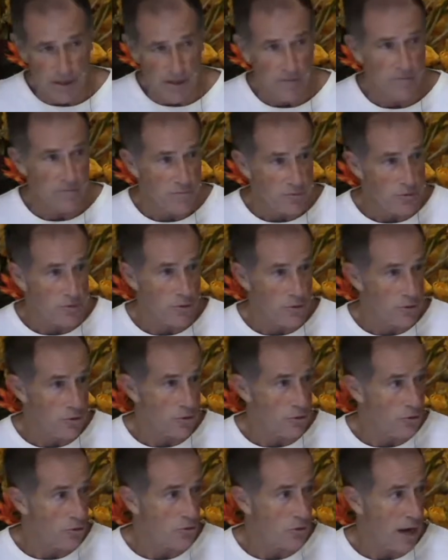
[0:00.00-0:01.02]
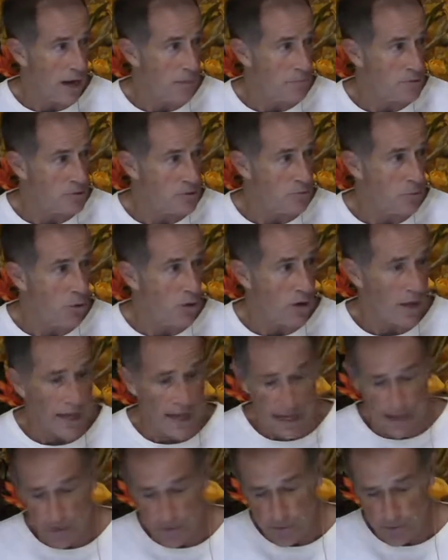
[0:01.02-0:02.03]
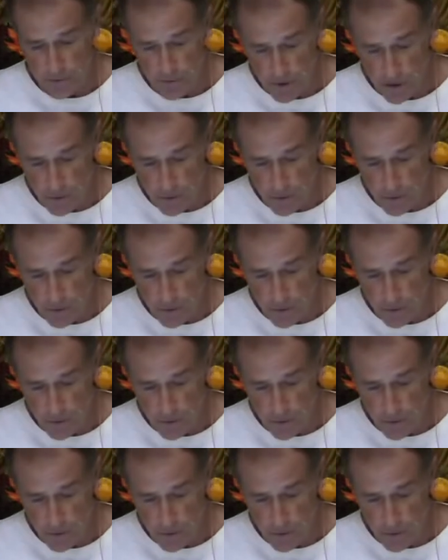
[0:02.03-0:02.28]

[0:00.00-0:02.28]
And you grew crops, you more land,